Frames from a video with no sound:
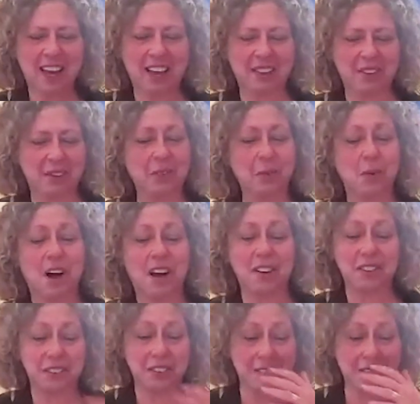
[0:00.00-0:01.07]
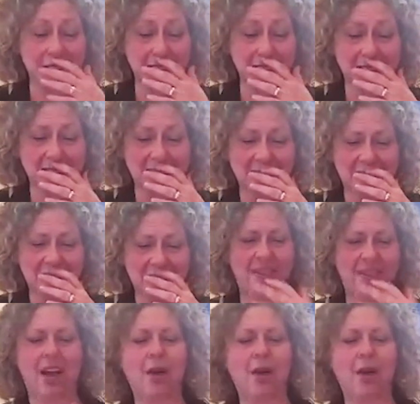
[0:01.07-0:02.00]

and those quandaries of